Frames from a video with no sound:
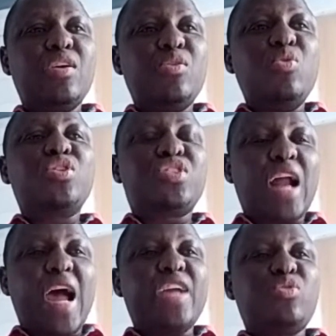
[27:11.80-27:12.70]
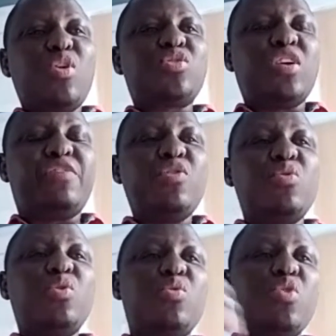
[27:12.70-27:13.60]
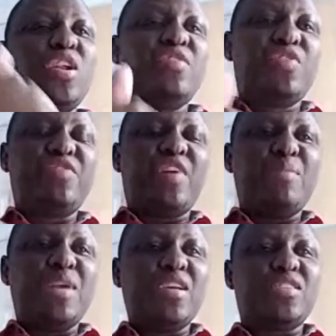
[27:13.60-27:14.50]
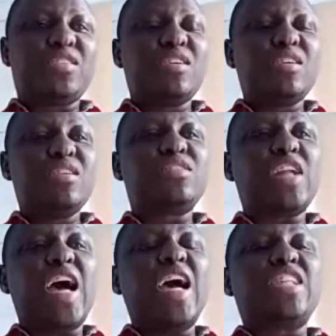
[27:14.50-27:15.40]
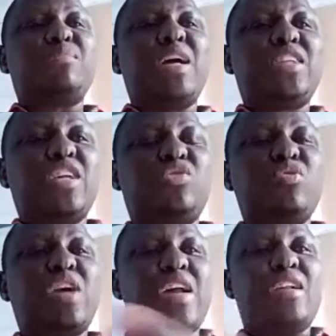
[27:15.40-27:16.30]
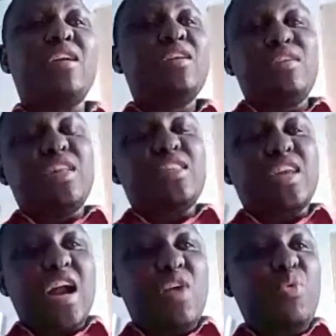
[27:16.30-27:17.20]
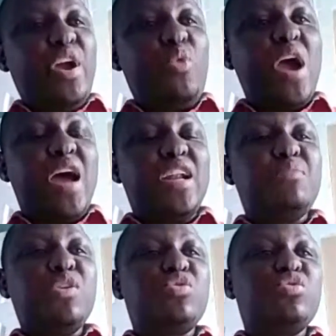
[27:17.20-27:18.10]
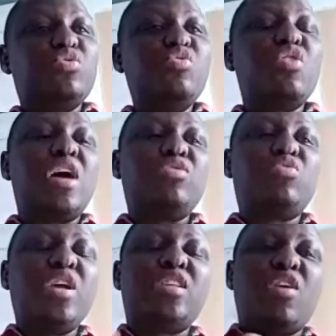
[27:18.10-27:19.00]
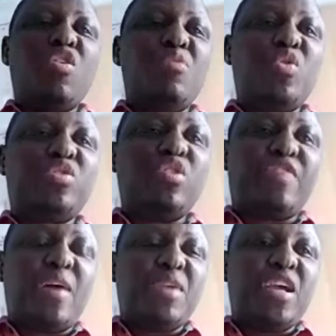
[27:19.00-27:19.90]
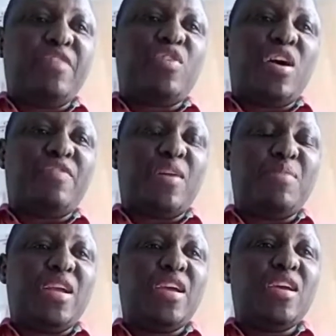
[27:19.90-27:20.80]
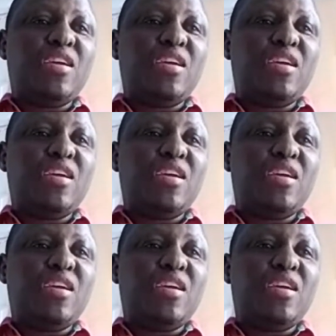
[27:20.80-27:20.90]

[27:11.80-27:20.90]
You try, those of you who live with families, try as much as you can. The Taraweeh we are unable to do, you can do it at home with your family if you have family.